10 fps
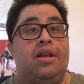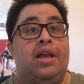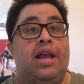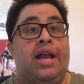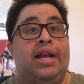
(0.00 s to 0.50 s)

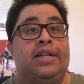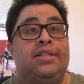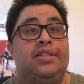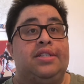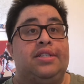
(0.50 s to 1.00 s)

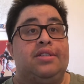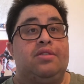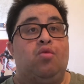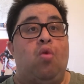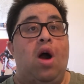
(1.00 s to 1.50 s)
and
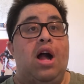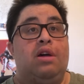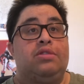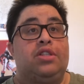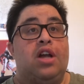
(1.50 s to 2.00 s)

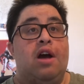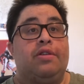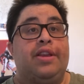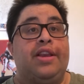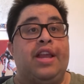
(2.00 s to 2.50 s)
wild
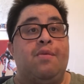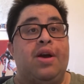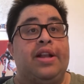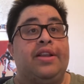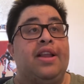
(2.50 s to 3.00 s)
child in year
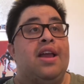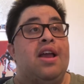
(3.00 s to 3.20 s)
one.